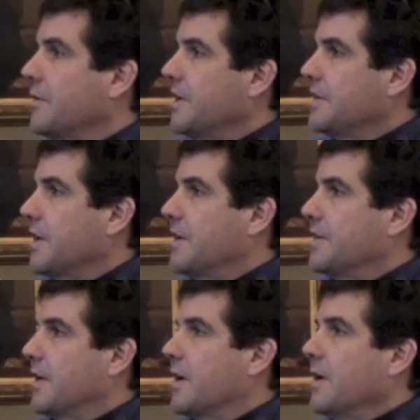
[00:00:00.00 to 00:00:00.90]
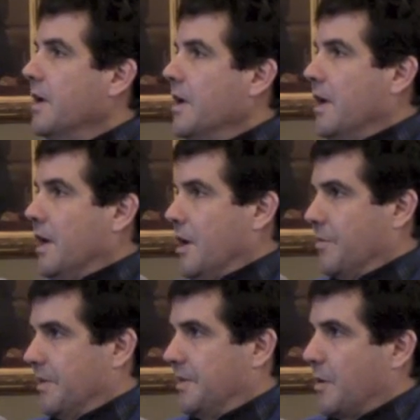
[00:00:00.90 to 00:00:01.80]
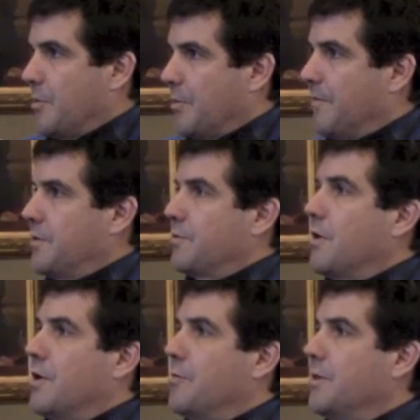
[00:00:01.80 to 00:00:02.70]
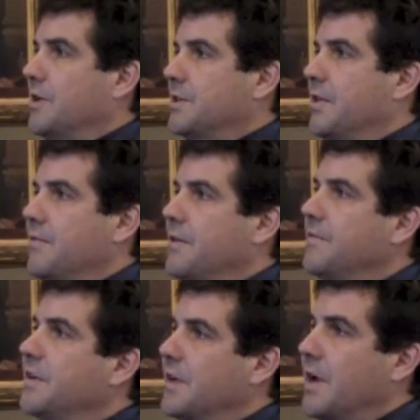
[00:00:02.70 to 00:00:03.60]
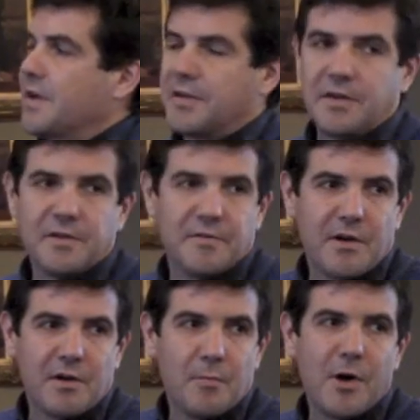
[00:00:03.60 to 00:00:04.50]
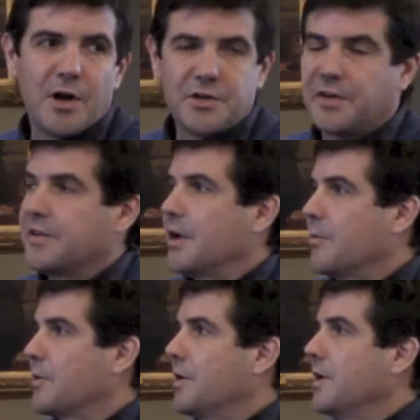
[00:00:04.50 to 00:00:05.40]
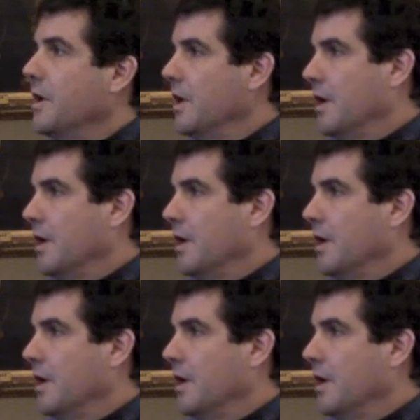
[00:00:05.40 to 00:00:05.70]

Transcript: Leaside's it was a suburb of Toronto built in the 50s, I guess, and it's a very homogeneous neighborhood.